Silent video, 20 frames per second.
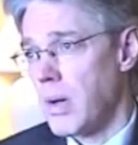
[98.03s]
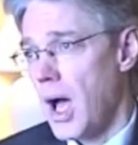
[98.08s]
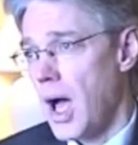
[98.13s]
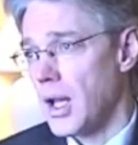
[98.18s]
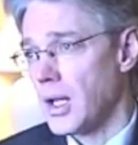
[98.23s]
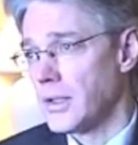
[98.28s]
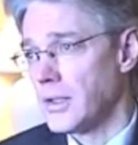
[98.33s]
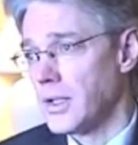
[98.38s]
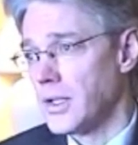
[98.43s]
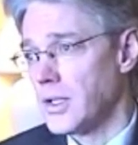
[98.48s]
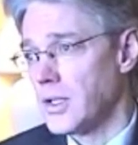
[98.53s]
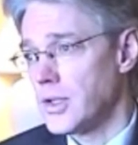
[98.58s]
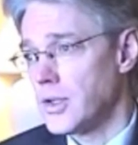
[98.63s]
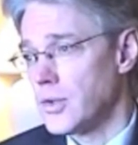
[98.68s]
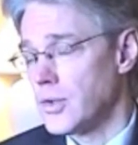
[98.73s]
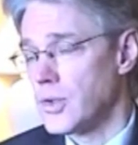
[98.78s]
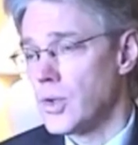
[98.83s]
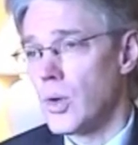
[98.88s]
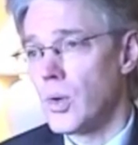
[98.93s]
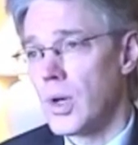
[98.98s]

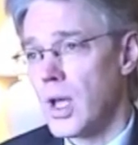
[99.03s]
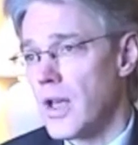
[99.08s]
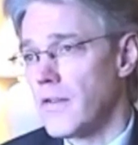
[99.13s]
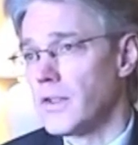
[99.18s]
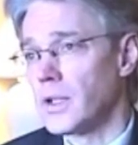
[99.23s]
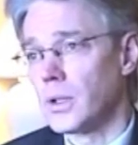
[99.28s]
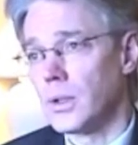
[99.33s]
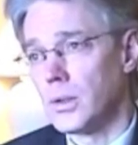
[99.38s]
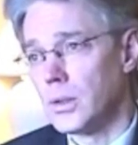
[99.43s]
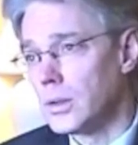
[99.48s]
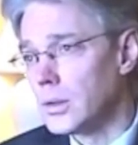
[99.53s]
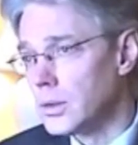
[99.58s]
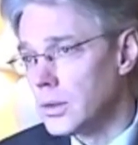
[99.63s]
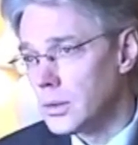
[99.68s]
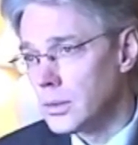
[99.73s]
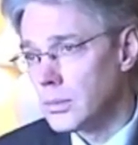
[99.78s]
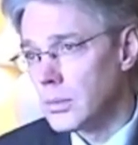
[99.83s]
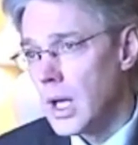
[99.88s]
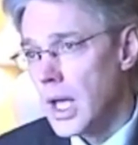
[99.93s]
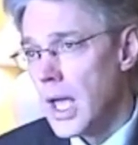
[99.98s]
politicians don't have a
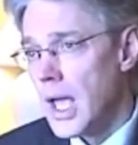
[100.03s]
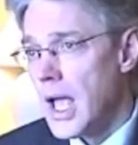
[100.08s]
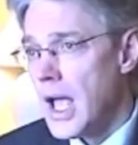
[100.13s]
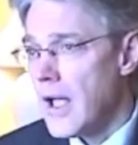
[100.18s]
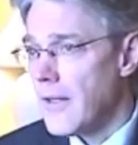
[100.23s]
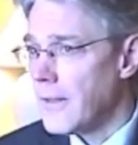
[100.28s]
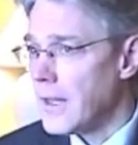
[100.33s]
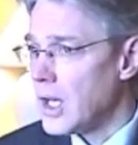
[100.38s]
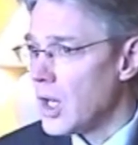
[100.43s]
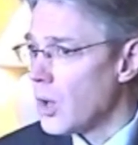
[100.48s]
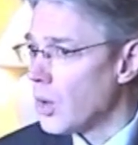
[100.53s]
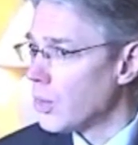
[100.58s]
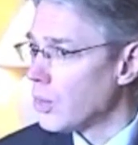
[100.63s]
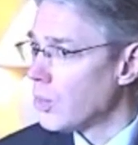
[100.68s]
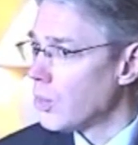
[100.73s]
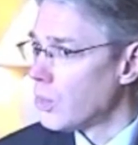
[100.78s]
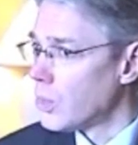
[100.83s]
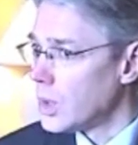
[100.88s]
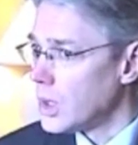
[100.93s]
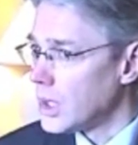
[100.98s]
clue and they
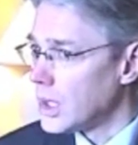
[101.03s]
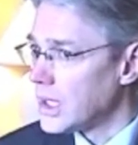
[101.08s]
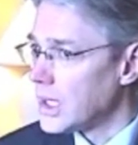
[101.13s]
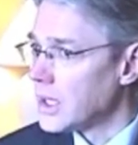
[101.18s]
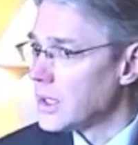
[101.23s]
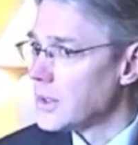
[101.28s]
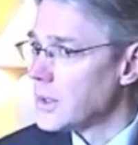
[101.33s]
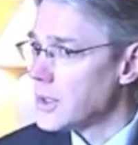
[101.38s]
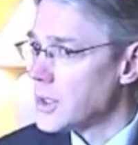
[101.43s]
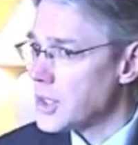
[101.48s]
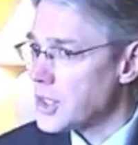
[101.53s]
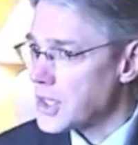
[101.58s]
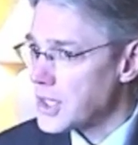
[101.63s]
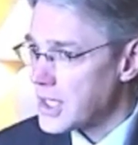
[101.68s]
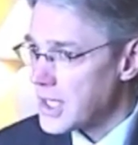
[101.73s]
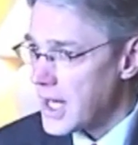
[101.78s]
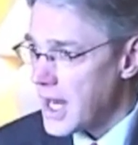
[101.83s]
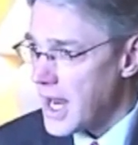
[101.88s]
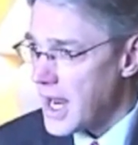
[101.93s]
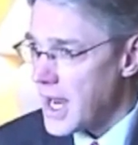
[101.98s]
don't really
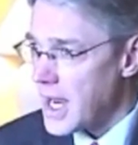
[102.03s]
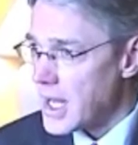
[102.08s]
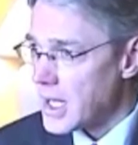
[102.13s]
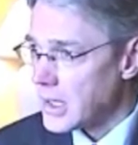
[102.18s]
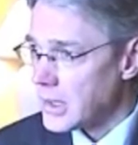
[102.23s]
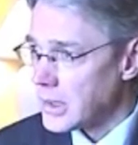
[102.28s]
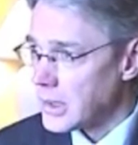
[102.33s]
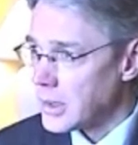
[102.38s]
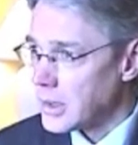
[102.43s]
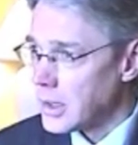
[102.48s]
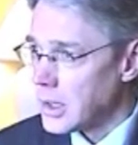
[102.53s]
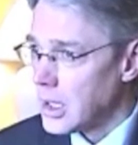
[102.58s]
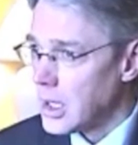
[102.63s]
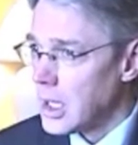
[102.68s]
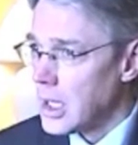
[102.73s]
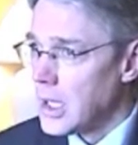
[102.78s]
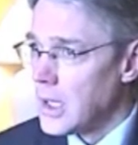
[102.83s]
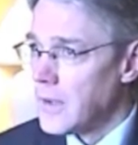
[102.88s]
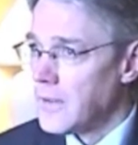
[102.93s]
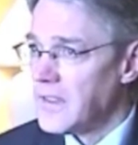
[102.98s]
understand
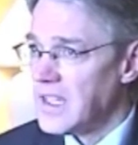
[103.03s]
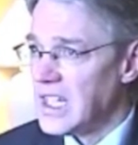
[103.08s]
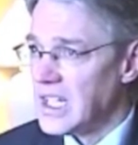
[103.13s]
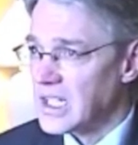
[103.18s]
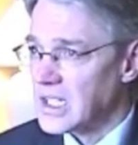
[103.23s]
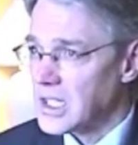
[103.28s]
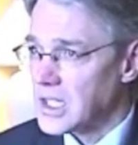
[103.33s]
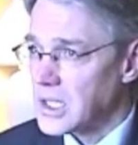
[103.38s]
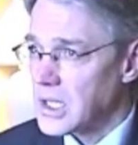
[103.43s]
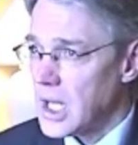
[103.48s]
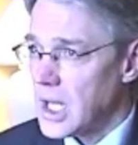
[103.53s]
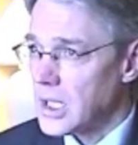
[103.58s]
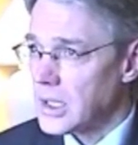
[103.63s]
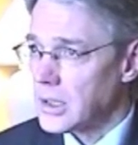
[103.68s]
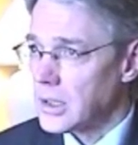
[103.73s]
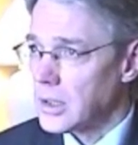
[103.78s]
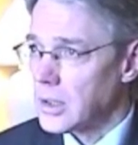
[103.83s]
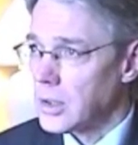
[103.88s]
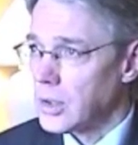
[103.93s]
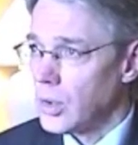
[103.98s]
the
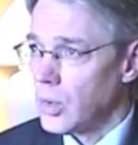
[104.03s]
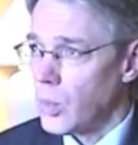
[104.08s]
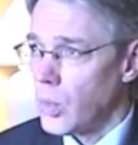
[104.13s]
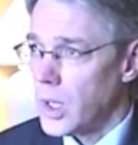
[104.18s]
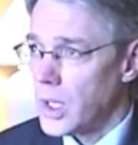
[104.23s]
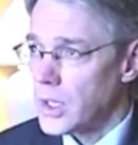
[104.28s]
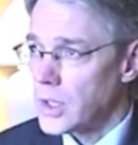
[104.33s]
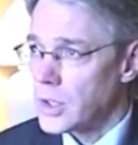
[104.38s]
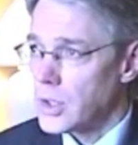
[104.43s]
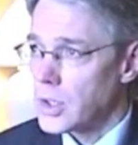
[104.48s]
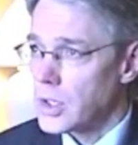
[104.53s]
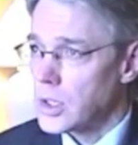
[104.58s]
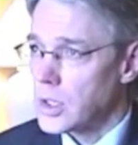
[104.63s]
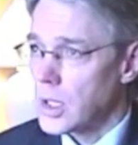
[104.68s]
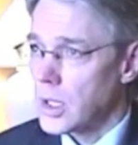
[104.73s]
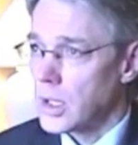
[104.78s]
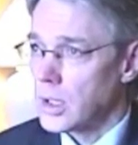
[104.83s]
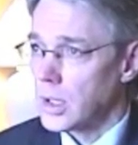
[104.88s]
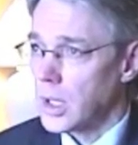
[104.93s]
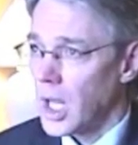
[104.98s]
extent to which
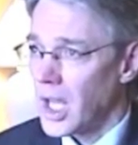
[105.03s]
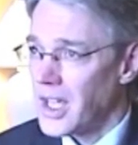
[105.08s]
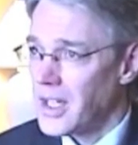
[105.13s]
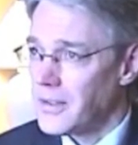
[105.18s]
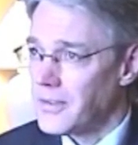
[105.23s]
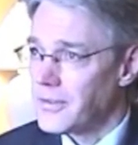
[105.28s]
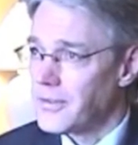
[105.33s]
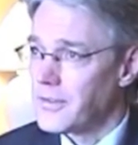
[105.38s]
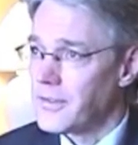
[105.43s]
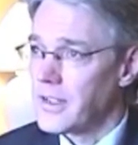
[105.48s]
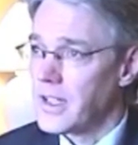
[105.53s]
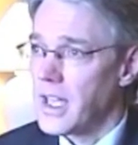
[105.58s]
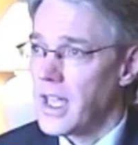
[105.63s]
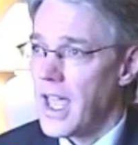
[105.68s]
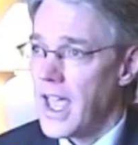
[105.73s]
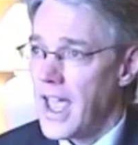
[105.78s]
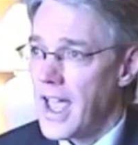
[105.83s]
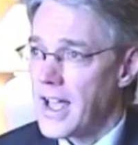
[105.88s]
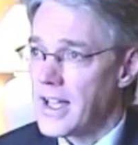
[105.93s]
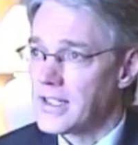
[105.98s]
life
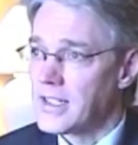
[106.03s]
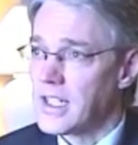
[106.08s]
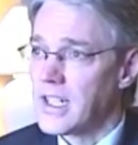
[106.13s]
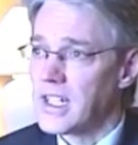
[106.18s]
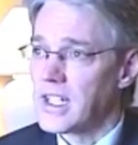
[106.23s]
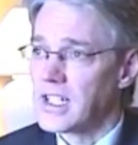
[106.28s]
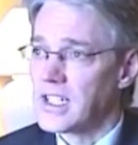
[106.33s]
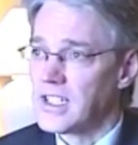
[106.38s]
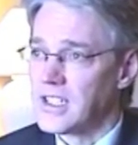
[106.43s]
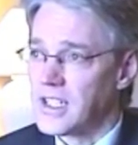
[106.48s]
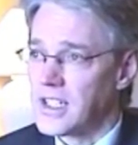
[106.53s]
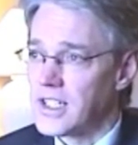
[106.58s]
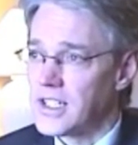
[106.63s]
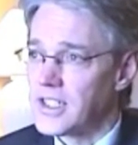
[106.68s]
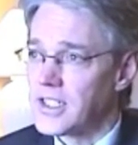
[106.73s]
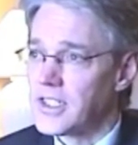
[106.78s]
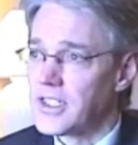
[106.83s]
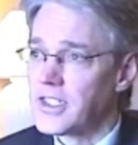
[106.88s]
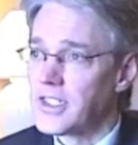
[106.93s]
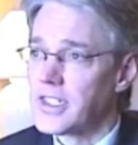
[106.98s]
as it
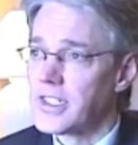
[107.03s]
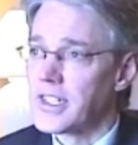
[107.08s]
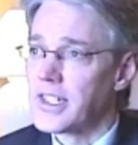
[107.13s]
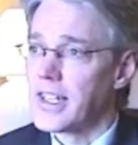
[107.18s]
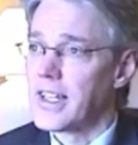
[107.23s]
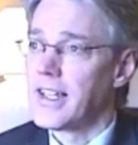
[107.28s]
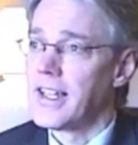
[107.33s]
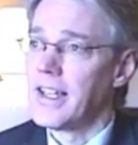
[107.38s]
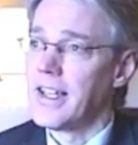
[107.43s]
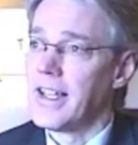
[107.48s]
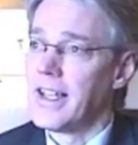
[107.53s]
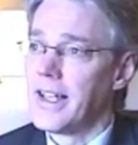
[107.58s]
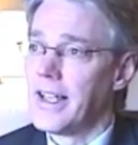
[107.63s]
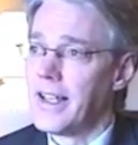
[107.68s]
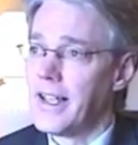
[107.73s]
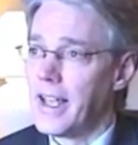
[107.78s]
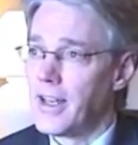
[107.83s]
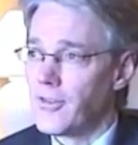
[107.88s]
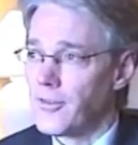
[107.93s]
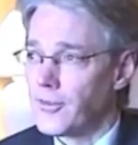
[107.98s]
exists
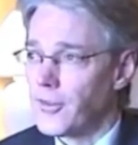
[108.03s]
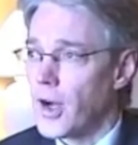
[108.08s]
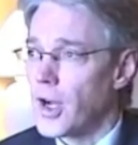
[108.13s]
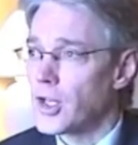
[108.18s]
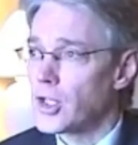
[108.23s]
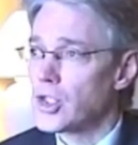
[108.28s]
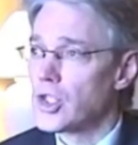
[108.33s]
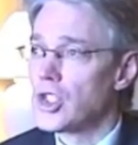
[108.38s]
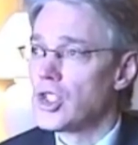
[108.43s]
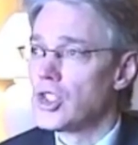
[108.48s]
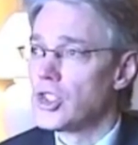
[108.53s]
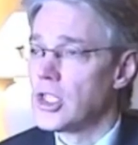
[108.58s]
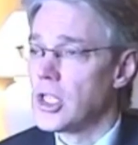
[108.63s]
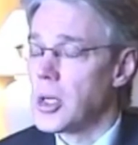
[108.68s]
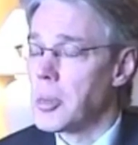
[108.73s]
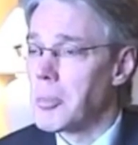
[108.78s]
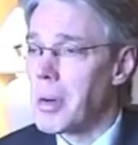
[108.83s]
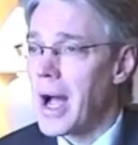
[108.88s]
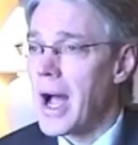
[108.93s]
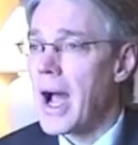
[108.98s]
and functions
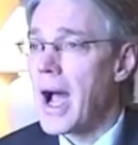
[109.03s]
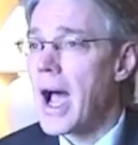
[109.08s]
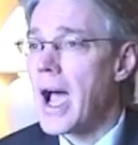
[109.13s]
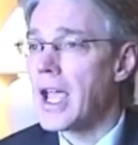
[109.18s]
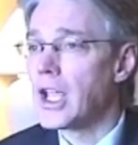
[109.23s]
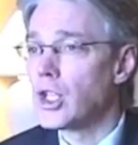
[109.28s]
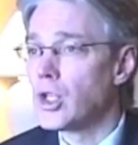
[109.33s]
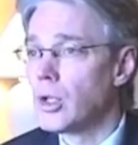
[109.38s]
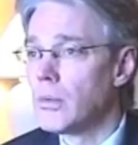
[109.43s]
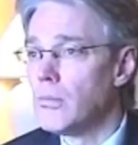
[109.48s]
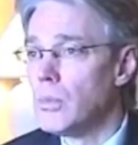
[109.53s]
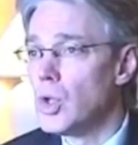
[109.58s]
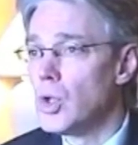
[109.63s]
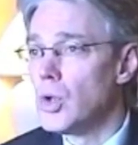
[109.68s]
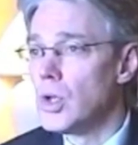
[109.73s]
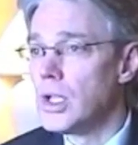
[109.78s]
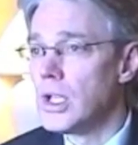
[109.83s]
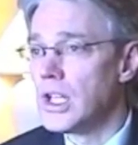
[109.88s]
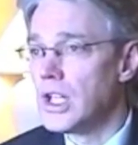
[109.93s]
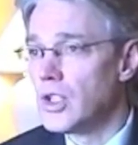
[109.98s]
in a Baha'i
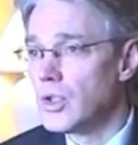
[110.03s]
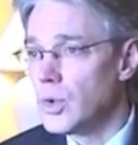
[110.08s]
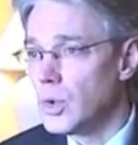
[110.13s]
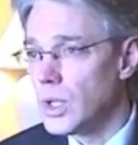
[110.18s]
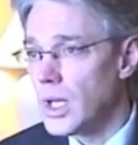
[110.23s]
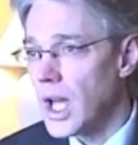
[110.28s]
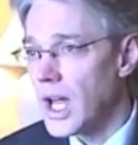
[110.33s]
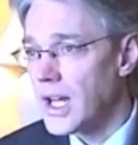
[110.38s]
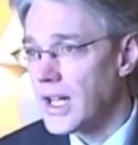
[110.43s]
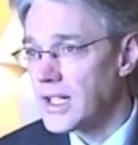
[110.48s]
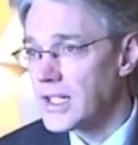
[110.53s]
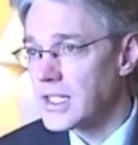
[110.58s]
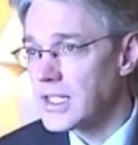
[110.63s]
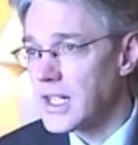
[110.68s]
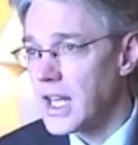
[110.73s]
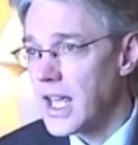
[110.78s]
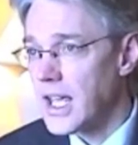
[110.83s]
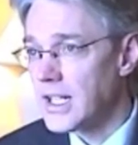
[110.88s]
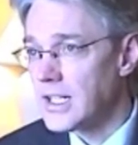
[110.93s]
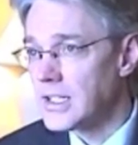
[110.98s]
community in the United
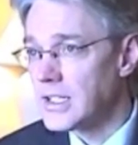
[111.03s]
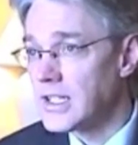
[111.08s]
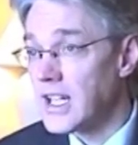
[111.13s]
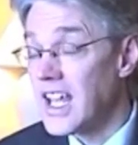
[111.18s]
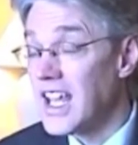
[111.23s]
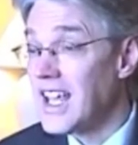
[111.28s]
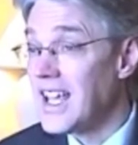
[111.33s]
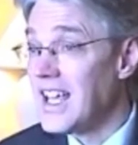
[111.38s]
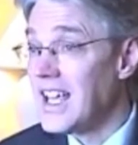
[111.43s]
States